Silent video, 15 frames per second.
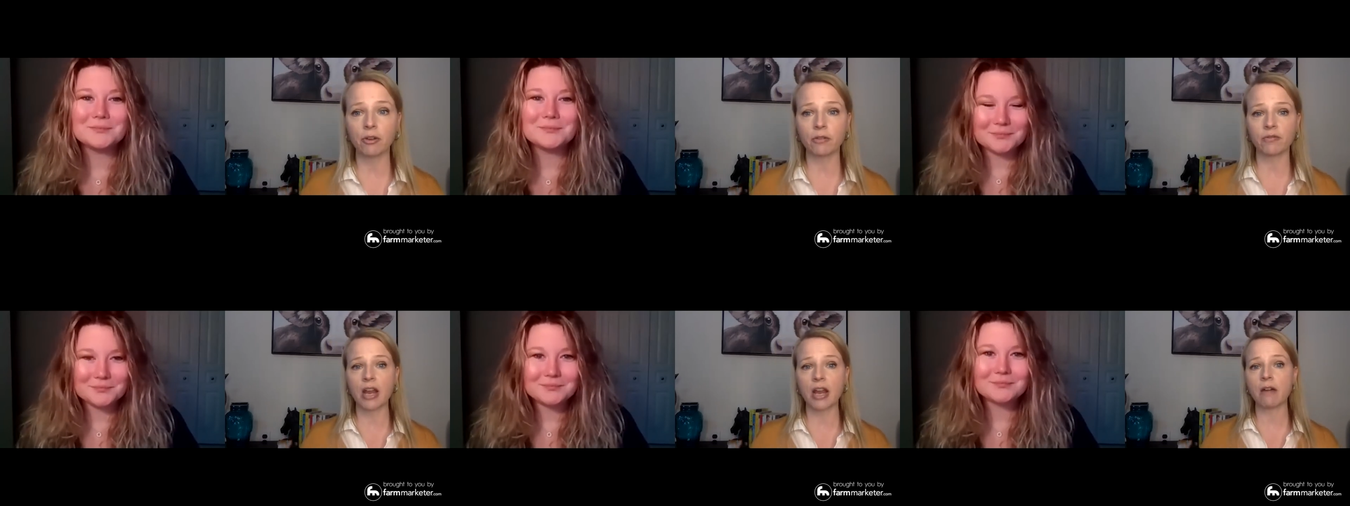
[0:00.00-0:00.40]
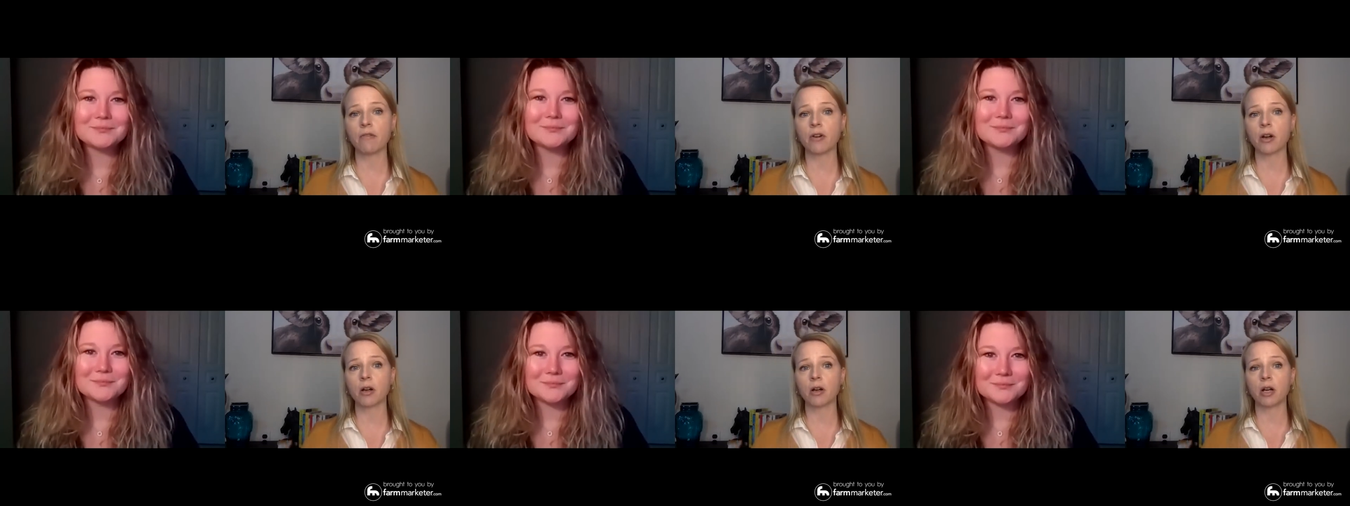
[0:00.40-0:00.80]
Speaker 1: you
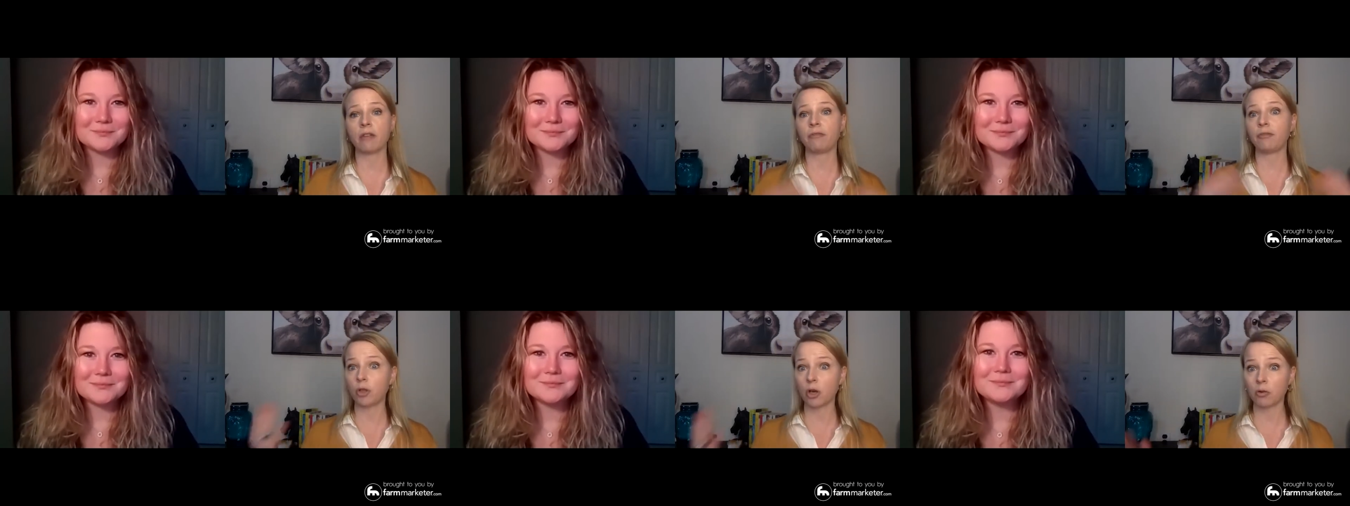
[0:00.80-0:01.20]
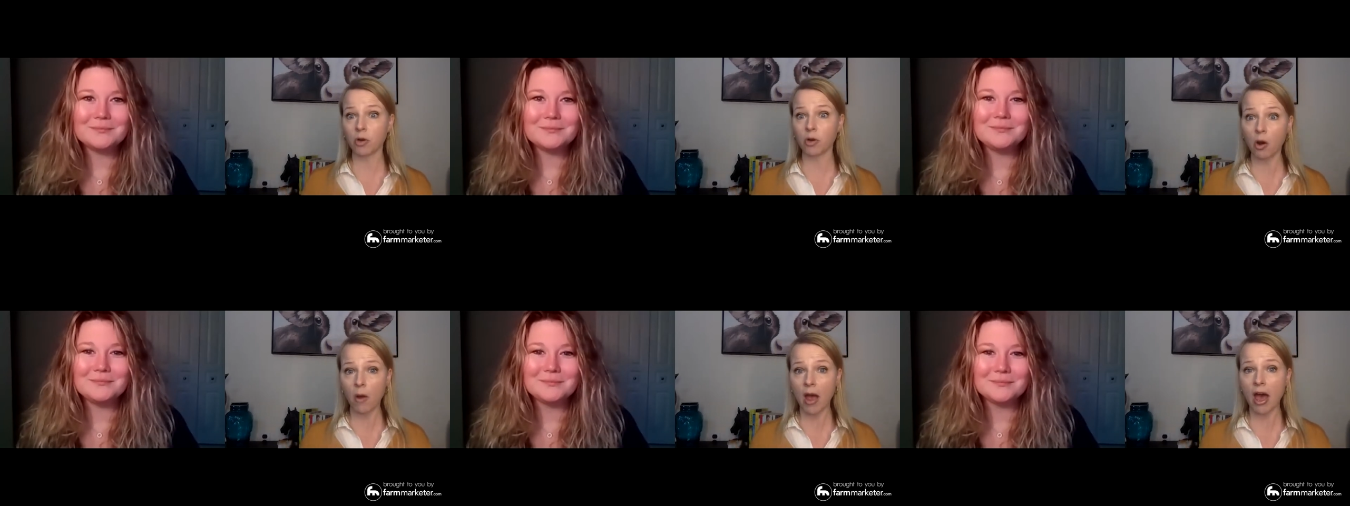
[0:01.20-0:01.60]
don't
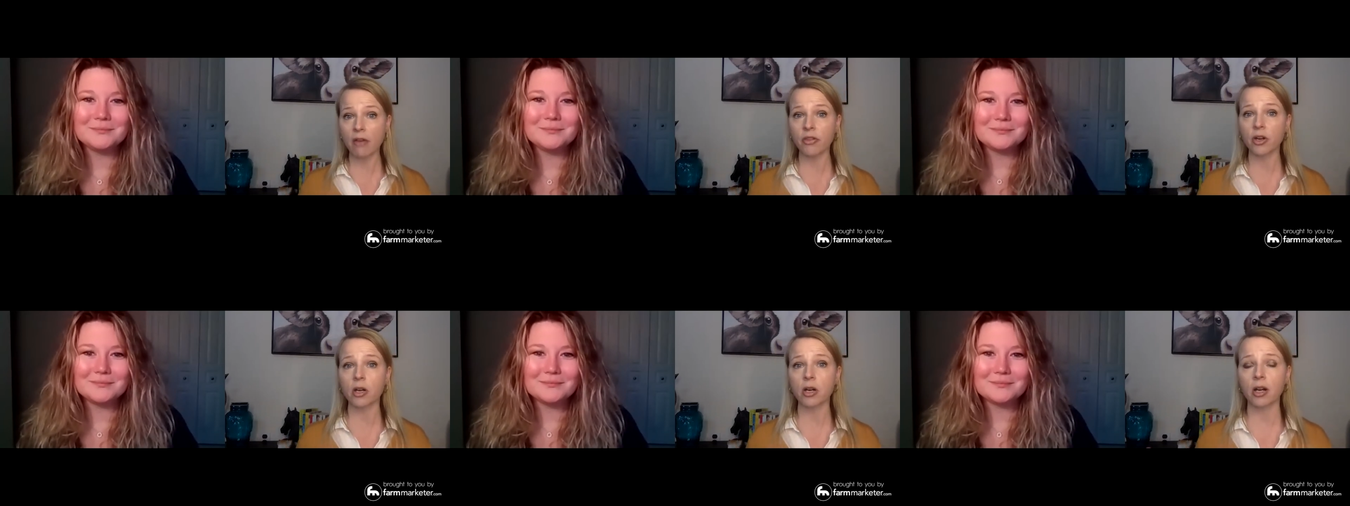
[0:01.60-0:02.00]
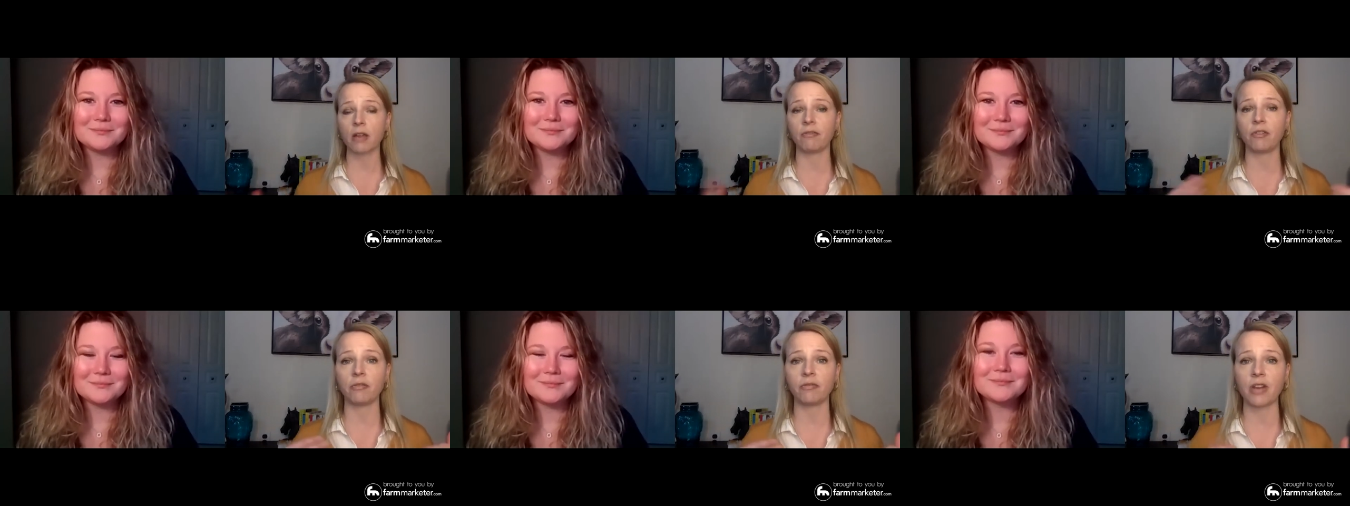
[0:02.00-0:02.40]
know Heather,
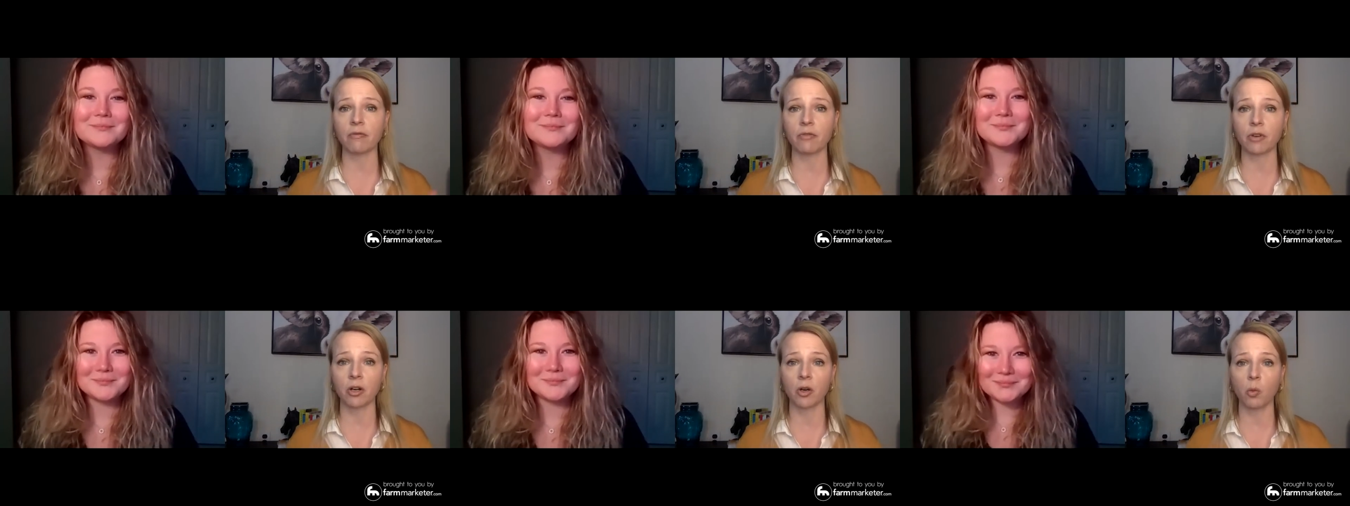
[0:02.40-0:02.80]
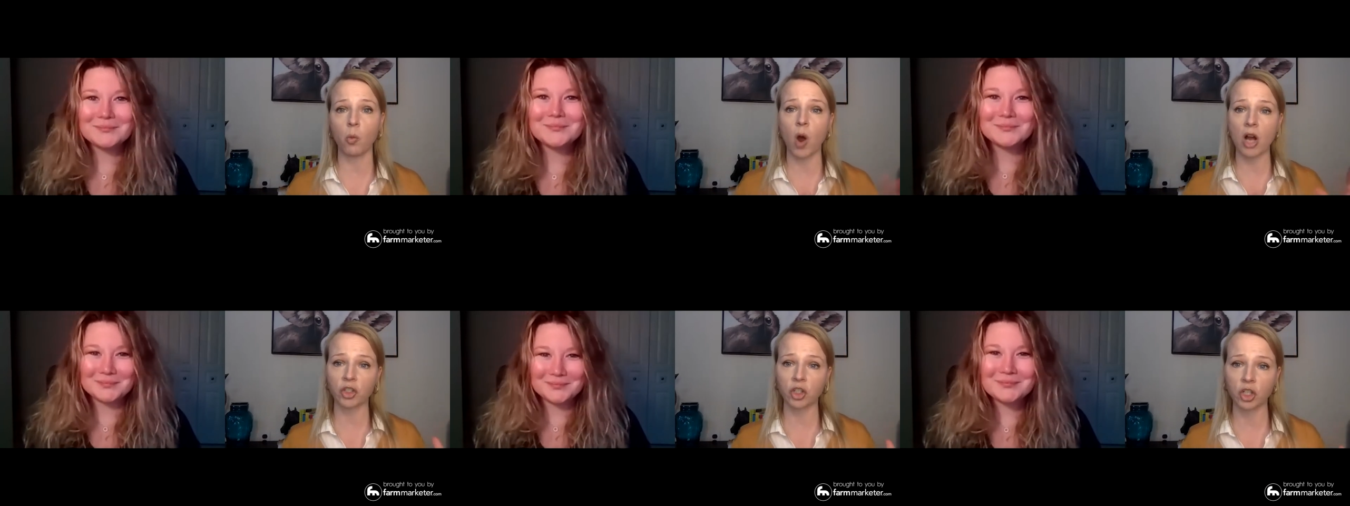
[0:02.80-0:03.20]
if you've never
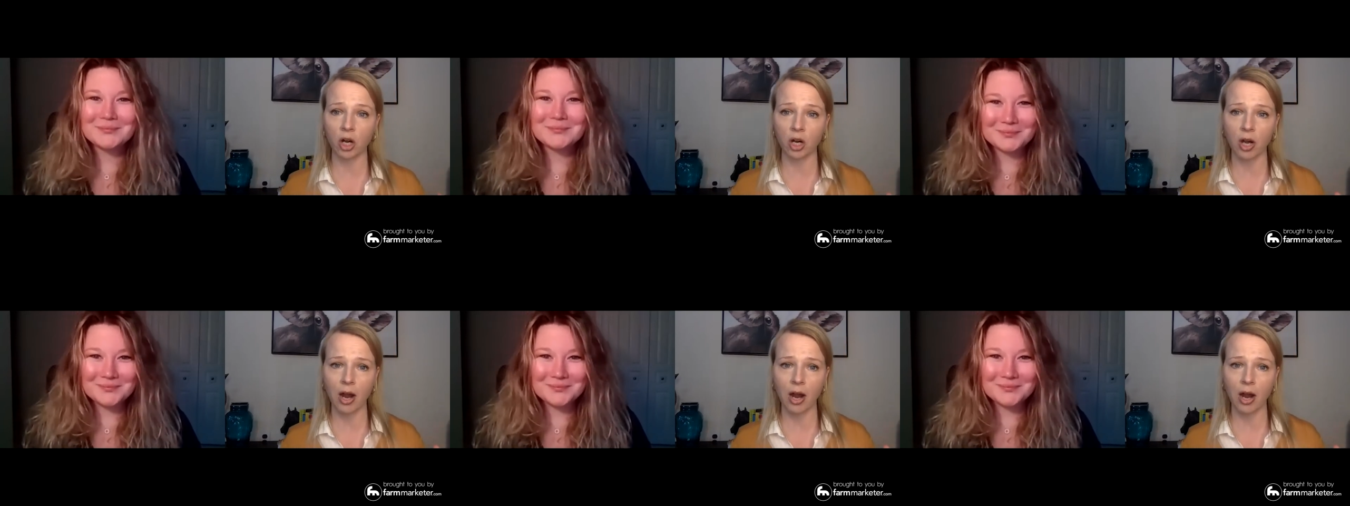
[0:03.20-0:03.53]
watched our